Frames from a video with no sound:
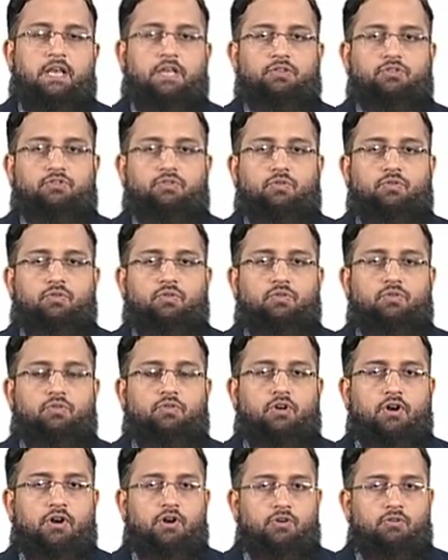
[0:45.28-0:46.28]
so
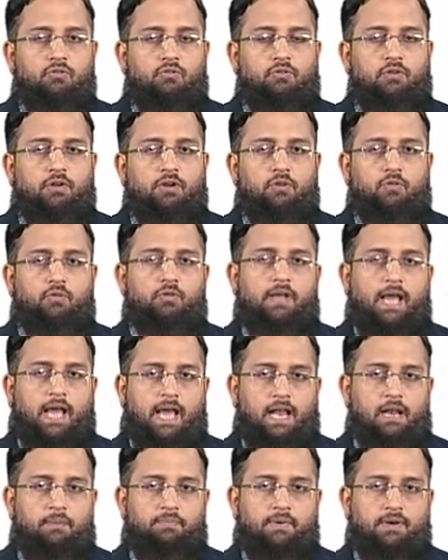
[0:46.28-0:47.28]
controller could
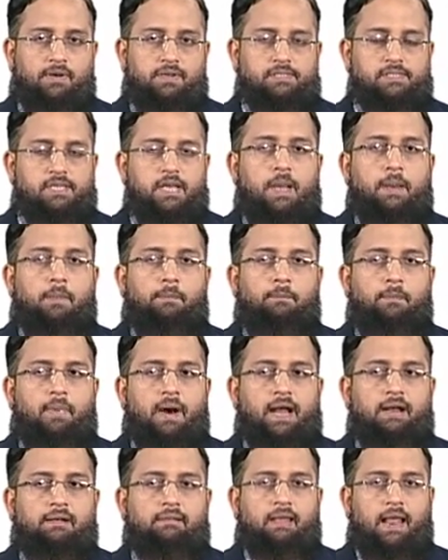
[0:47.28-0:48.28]
help us
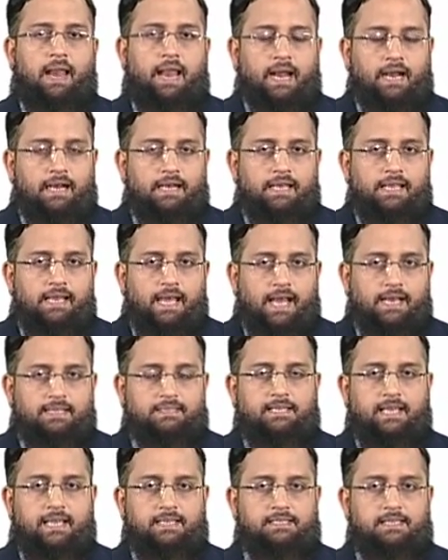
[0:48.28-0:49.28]
by directly
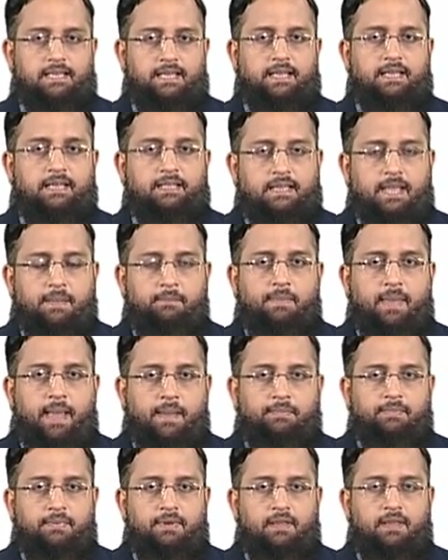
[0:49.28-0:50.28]
accessing the
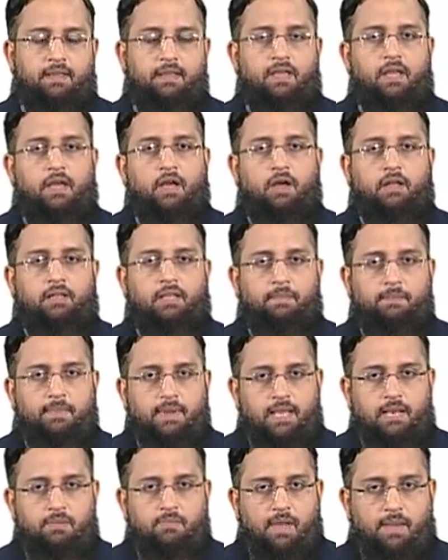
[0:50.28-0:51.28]
memory, the
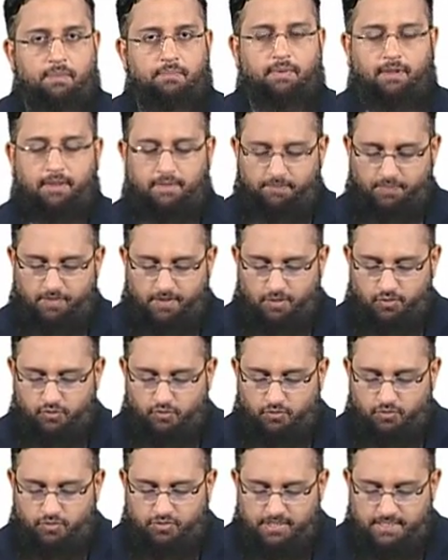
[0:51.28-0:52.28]
main memory.
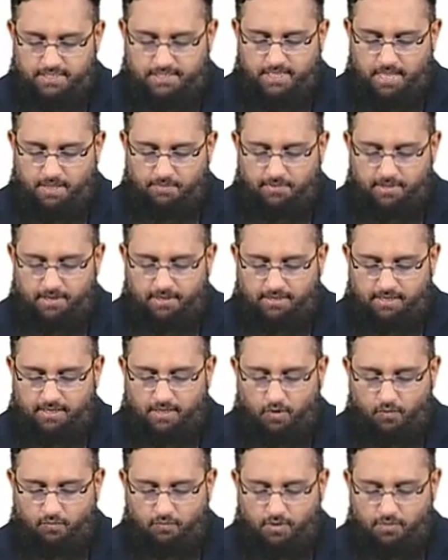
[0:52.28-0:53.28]
So this
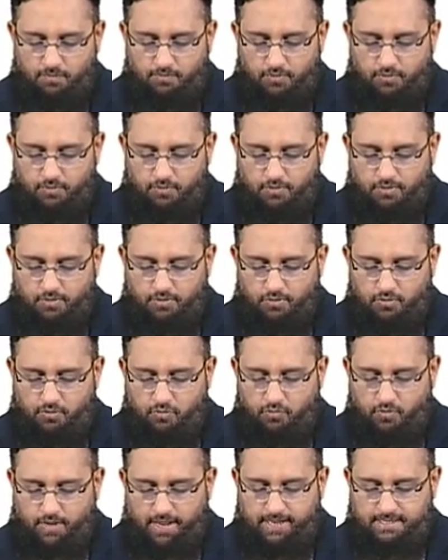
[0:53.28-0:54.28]
ability of computer
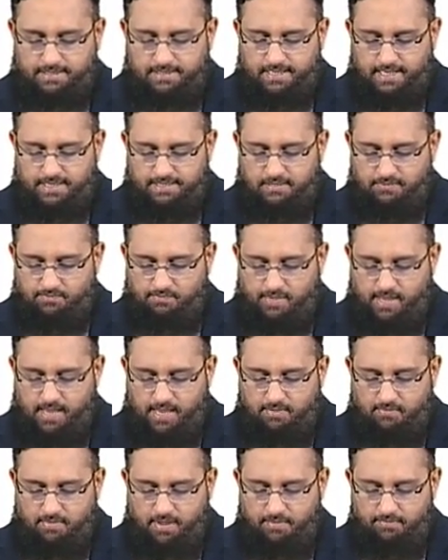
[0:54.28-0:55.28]
to access
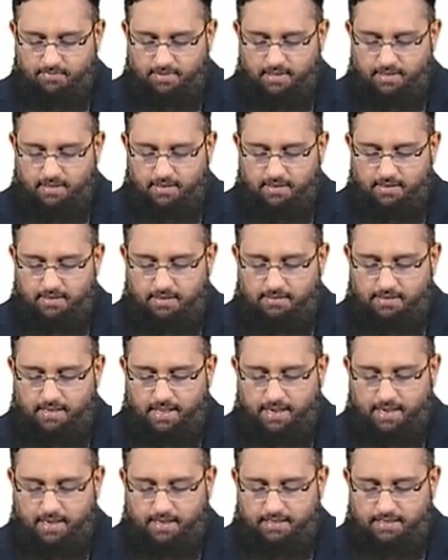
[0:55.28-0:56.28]
main memory
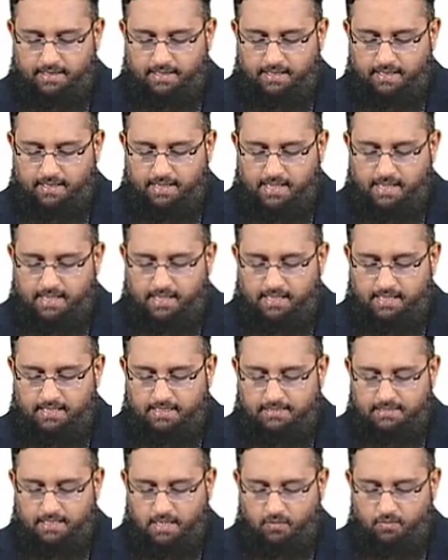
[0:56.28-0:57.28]
directly
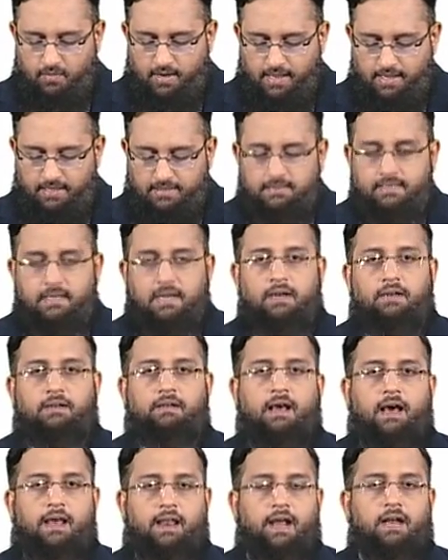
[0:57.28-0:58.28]
is known as
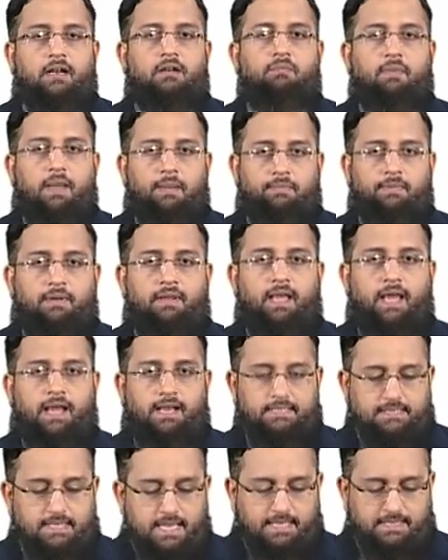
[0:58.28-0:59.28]
direct memory
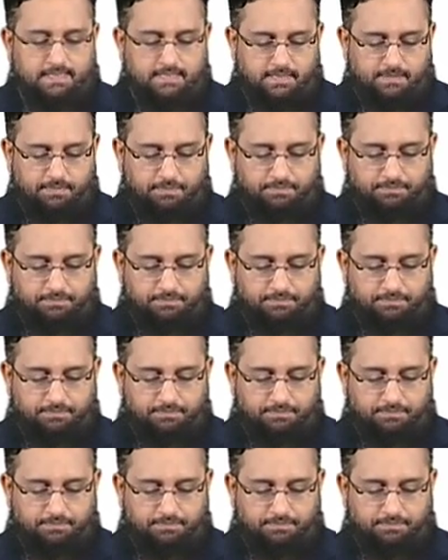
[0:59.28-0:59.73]
access.